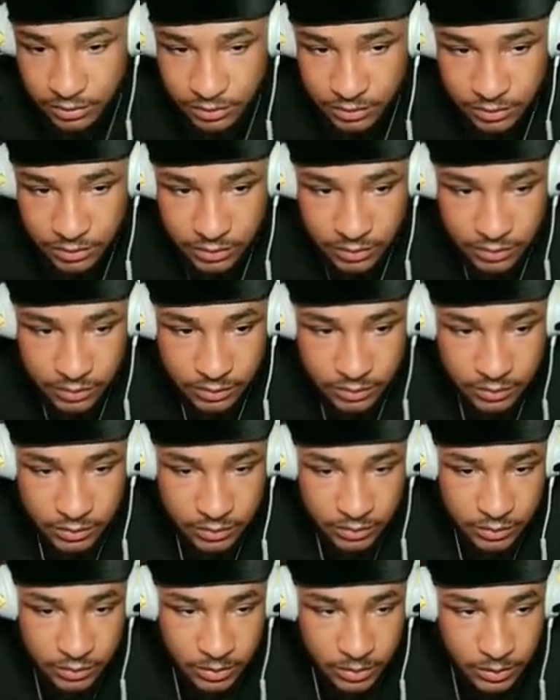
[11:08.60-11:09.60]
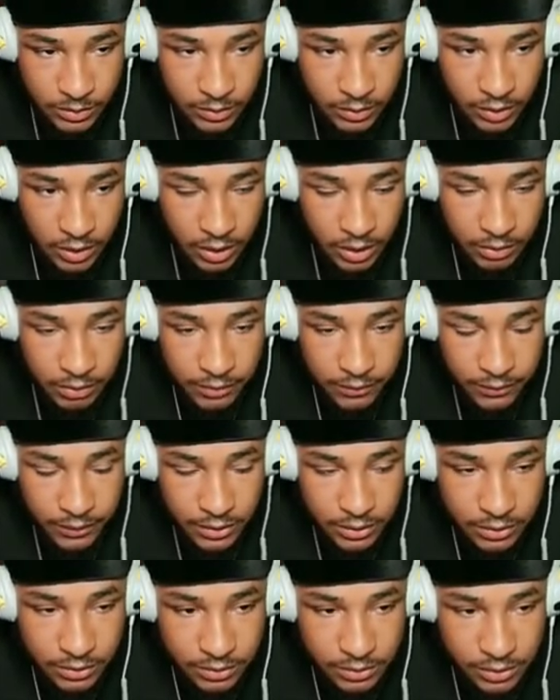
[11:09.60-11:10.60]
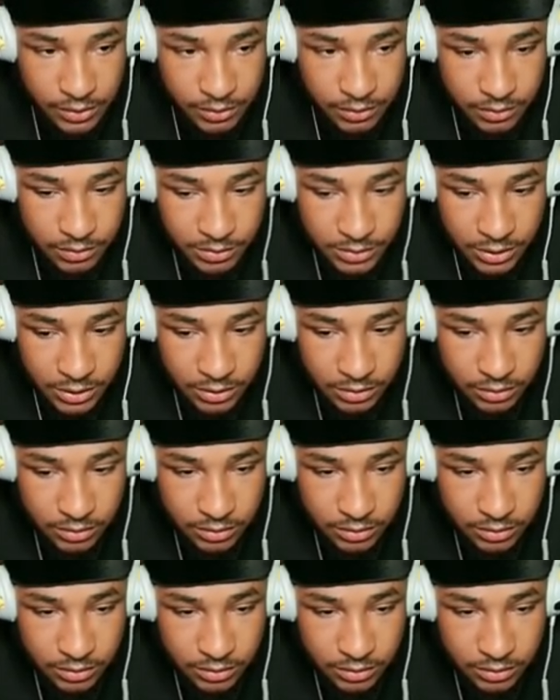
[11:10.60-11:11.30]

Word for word: Hmm. Okay, we can finally go in this room now.